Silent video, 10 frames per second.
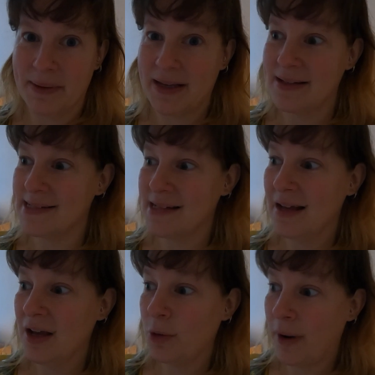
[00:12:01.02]
because
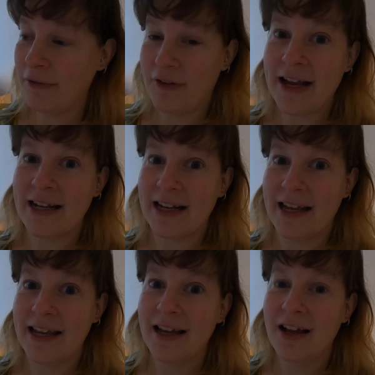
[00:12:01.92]
quite
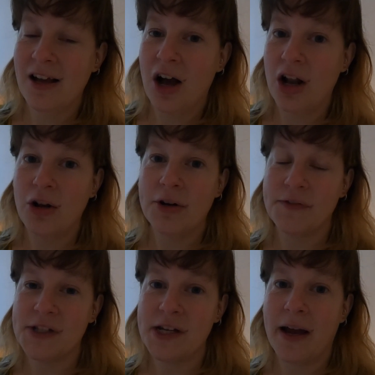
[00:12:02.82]
frankly, a lot
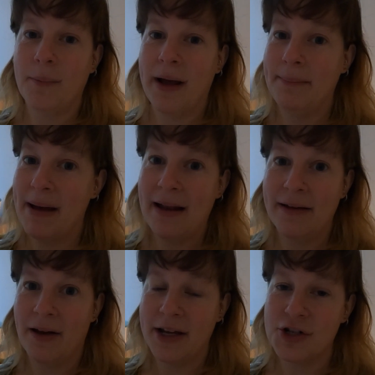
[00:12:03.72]
of the time when Mel
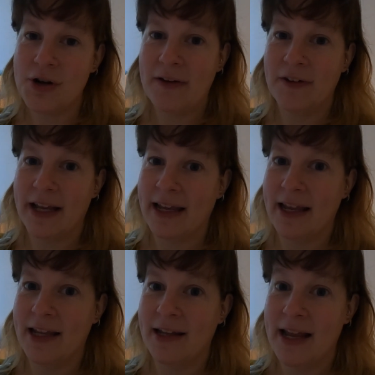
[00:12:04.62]
and I are travelling
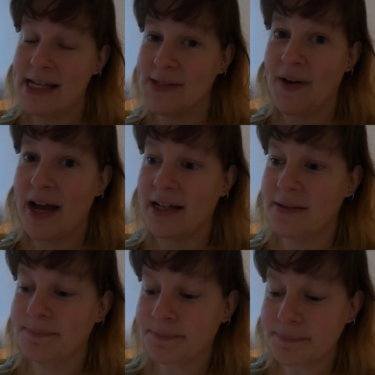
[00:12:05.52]
in his van,